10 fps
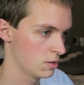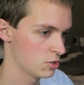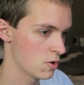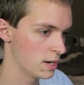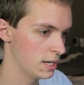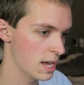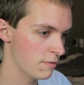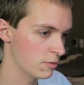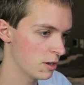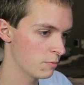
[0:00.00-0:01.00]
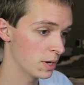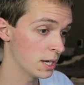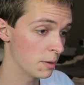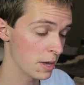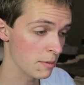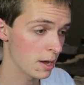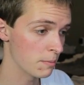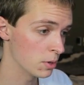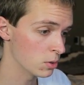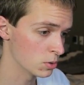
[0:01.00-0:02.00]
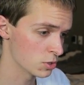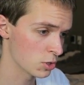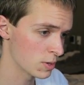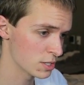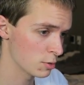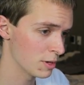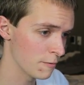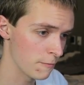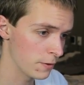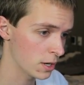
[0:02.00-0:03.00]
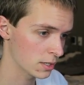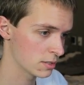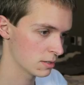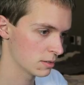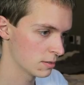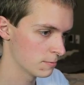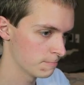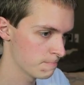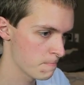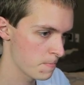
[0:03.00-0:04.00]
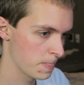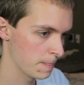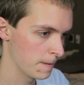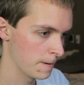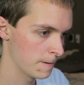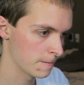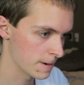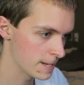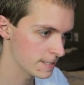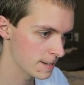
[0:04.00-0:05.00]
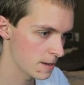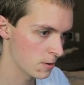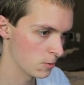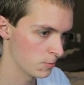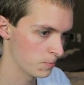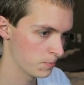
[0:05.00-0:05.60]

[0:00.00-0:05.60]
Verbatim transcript: So I need to have enough money to pay my bills, otherwise I'll be fucked. Great to know.